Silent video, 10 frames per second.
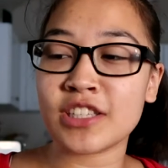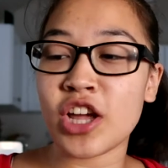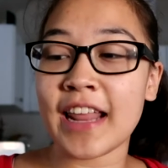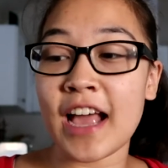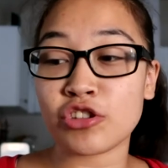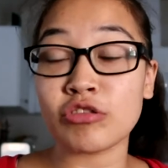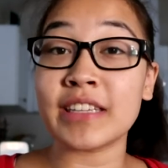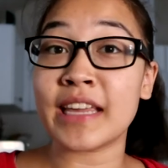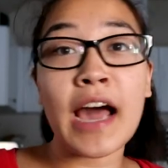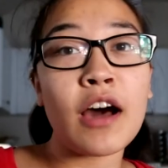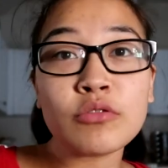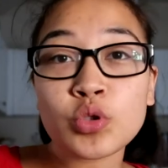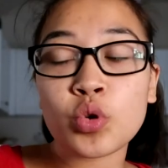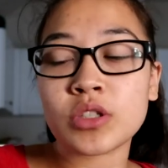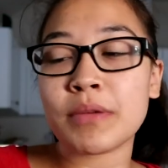did not actually
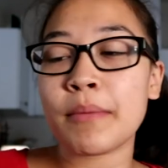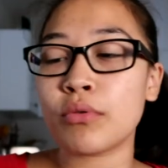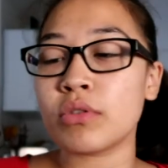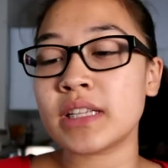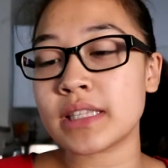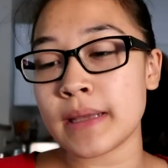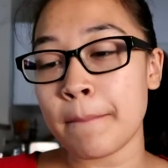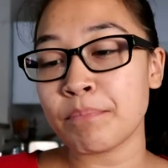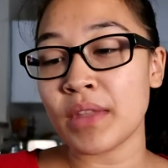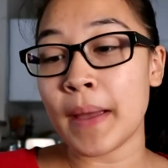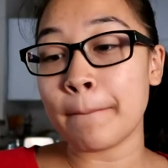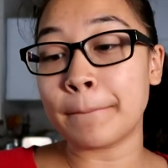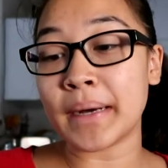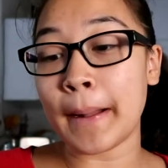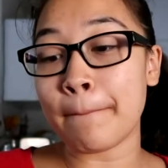count towards my points,
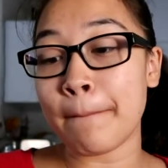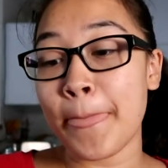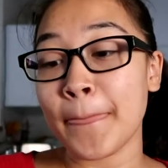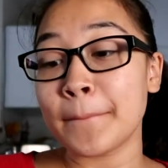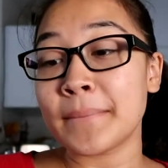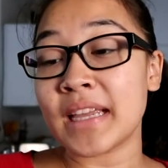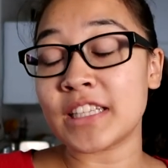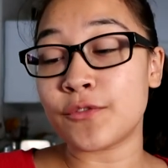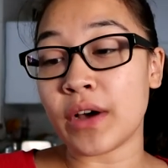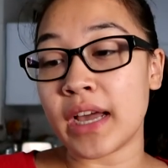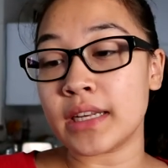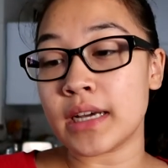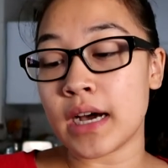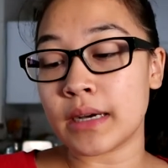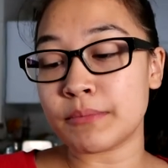but it's fine.
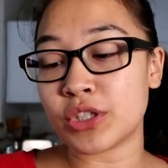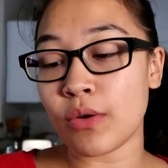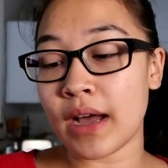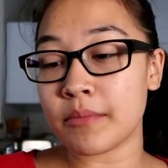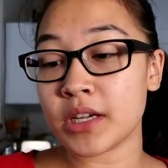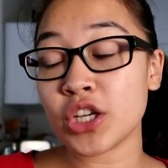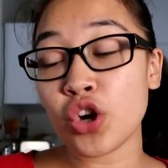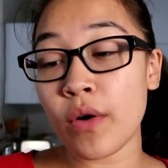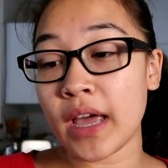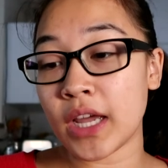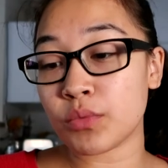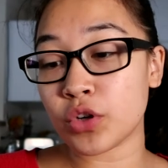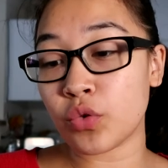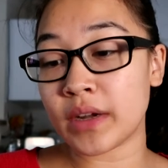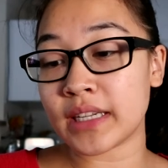So I'm gonna go ahead
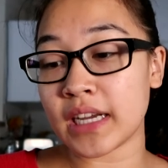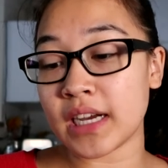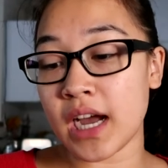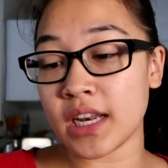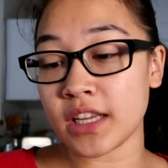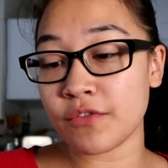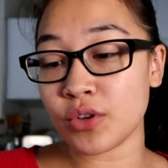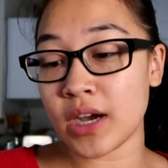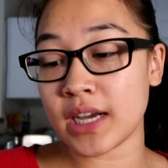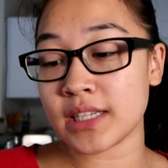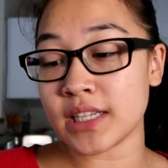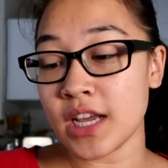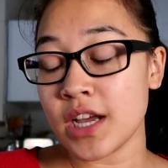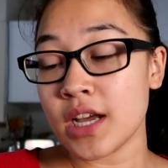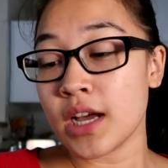real quick and kind of give you guys
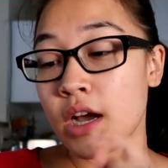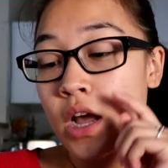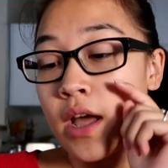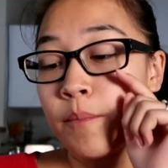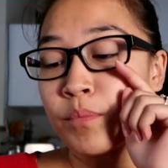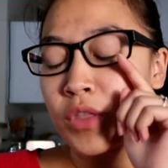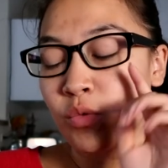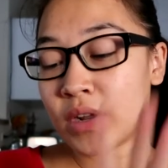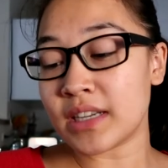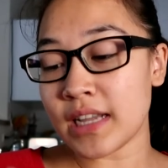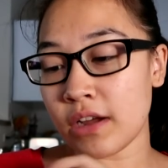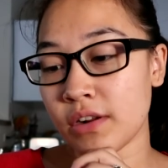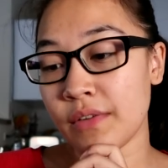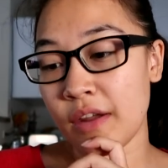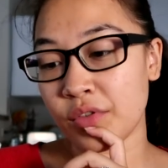the
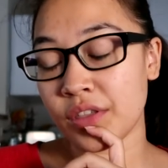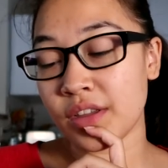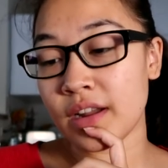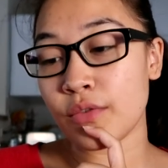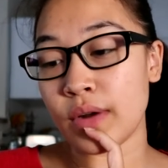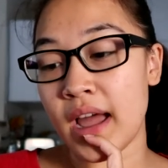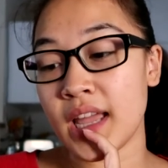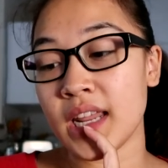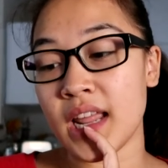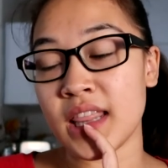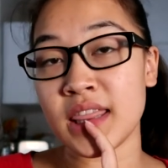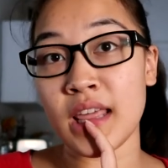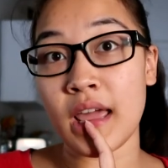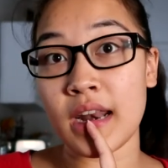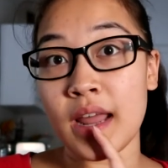rundown of everything I read
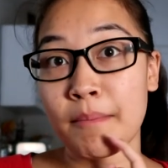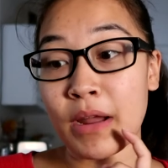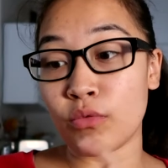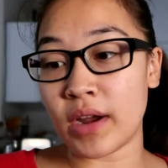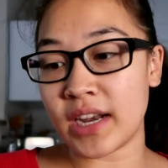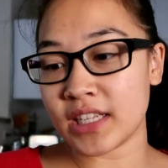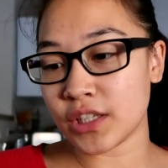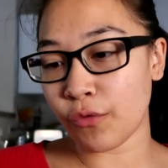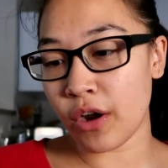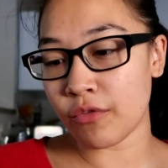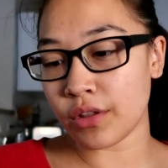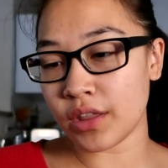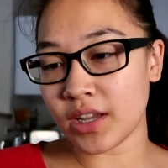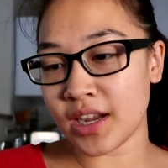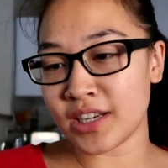and then my ratings for
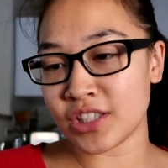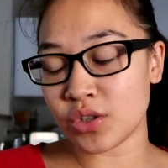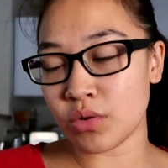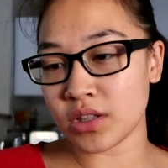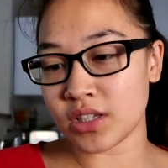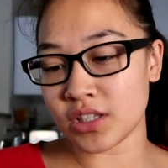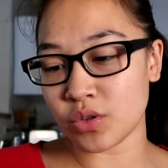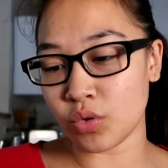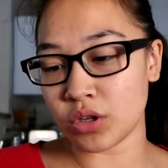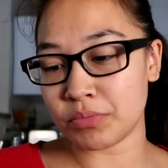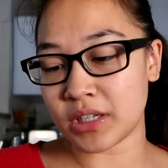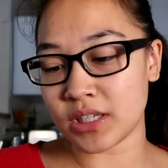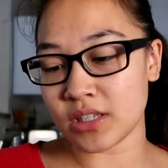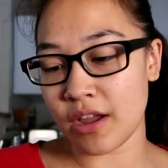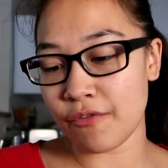everything. I need to go on the Discord
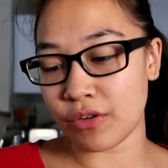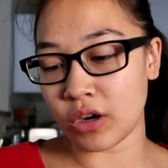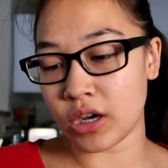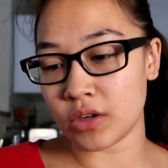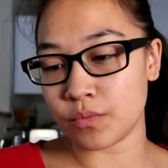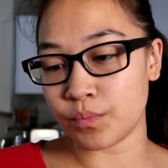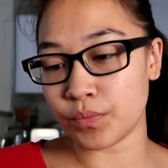because I forgot